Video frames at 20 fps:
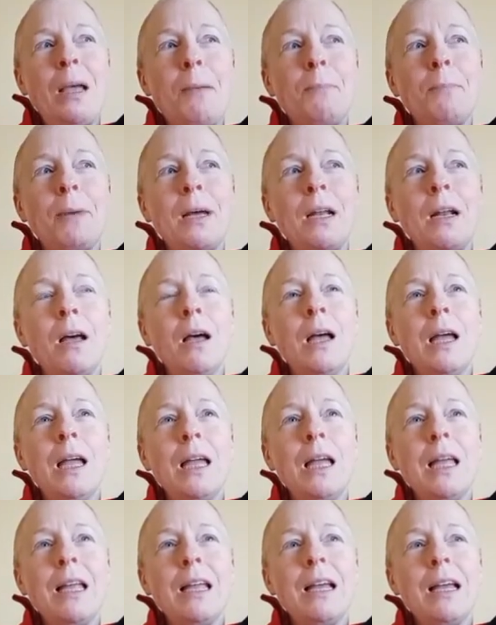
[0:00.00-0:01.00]
But
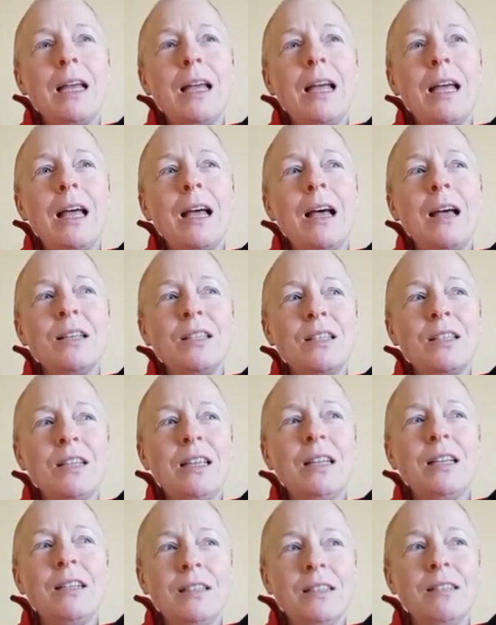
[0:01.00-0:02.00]
I
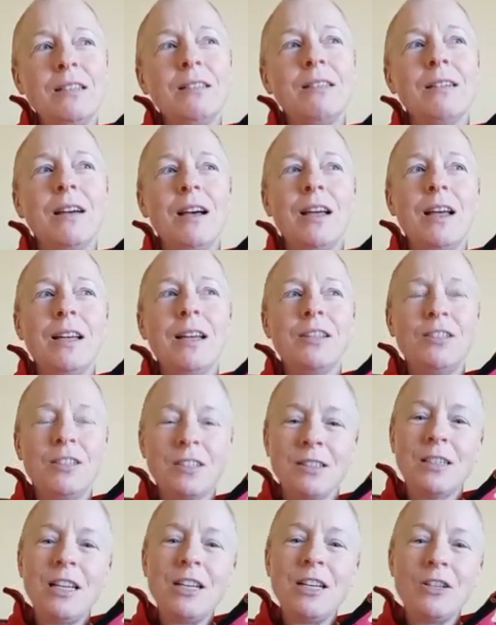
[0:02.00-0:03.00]
said, look, I
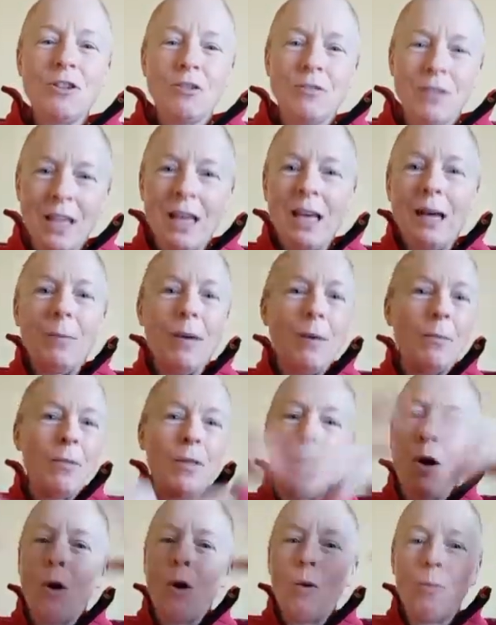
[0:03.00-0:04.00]
just need you to come up with
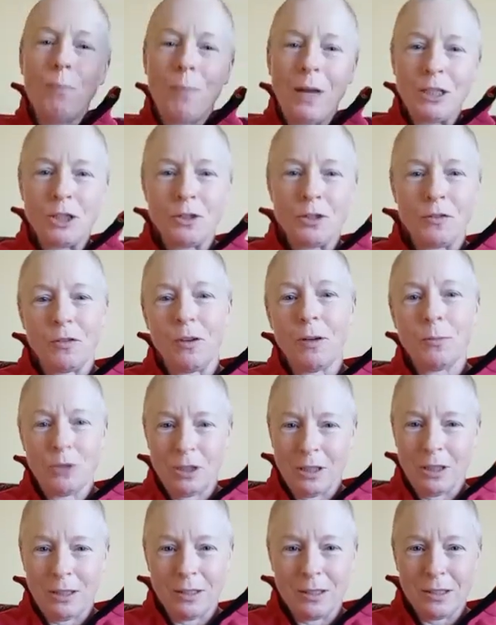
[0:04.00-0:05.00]
a whole bunch of
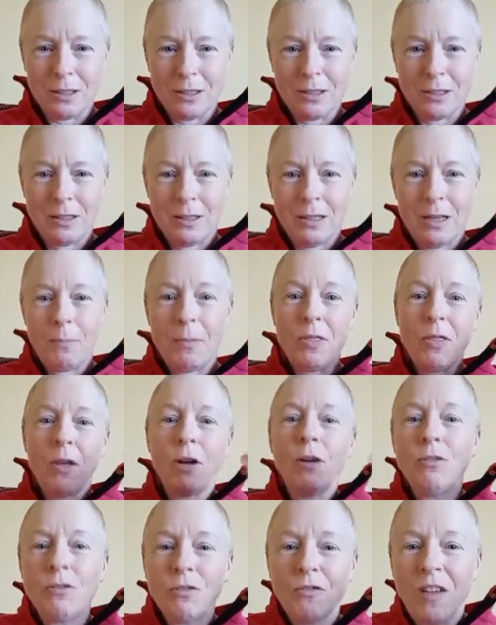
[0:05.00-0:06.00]
options. But
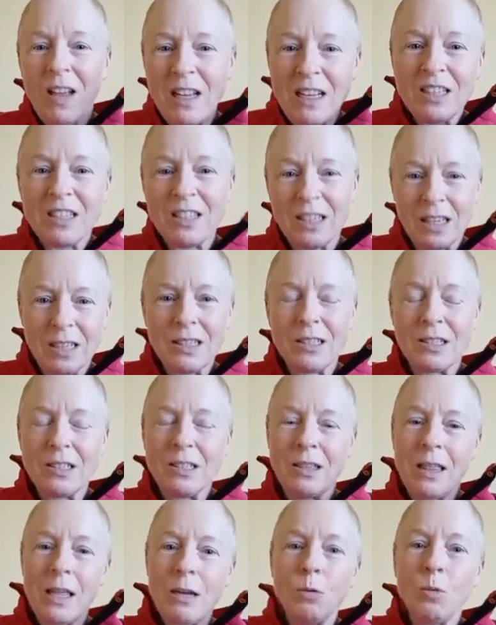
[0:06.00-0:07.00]
those faces,
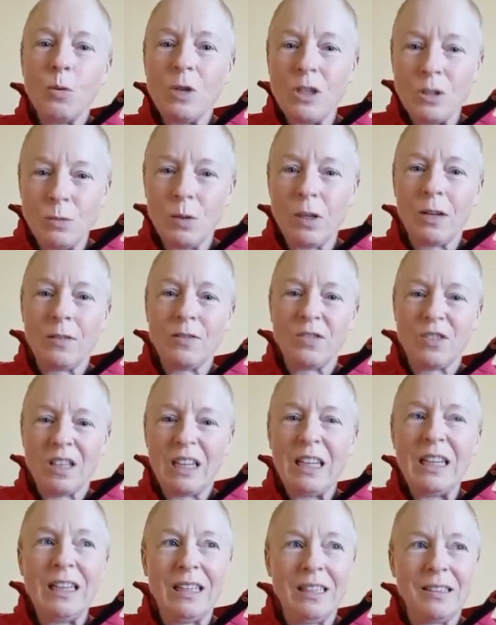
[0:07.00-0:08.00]
they're always what I've
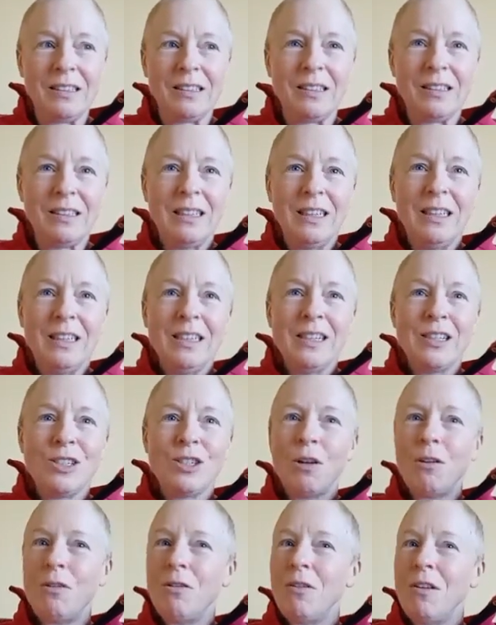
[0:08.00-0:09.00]
seen.
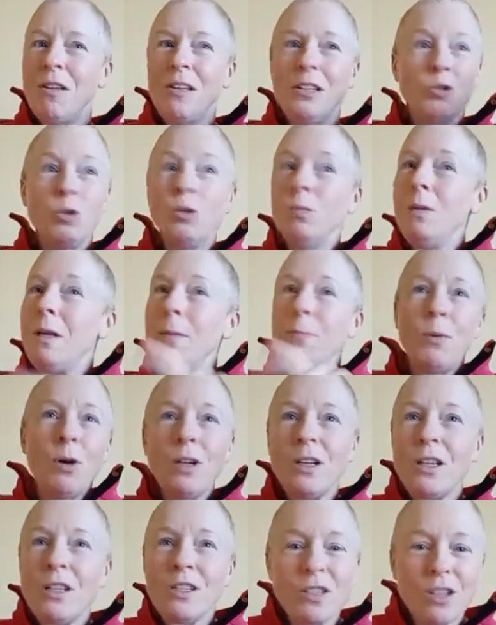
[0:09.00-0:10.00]
So draw me
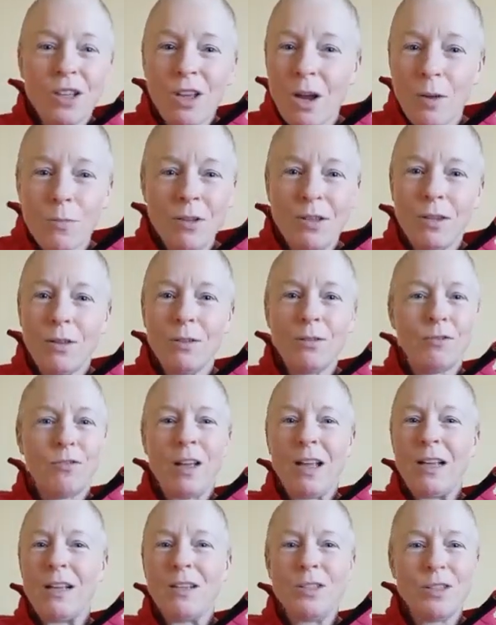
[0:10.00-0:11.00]
bodies that go with those
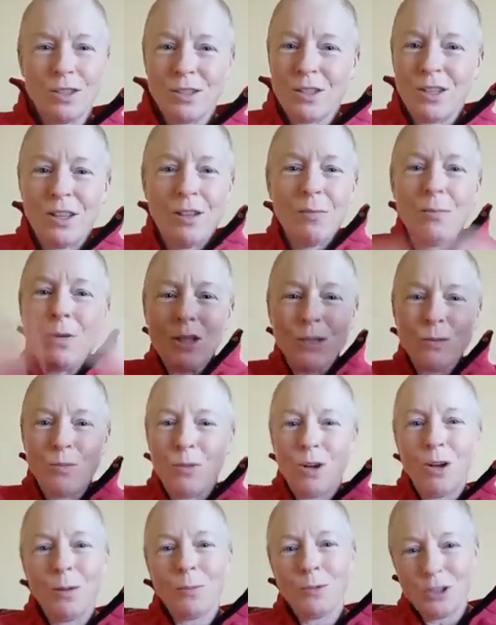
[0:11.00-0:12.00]
faces. Give me some
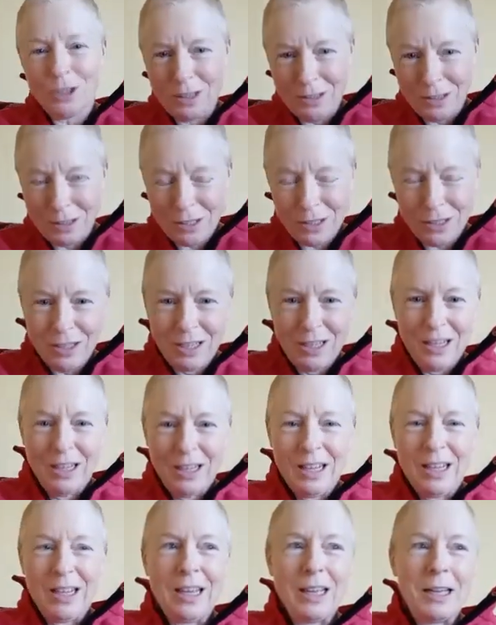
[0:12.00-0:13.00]
options.
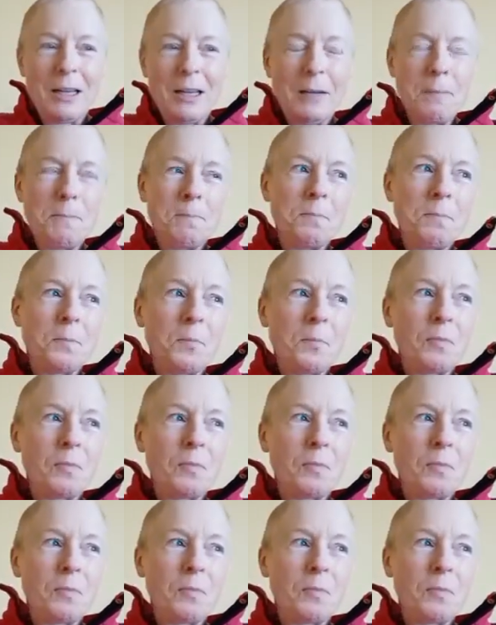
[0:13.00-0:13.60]
And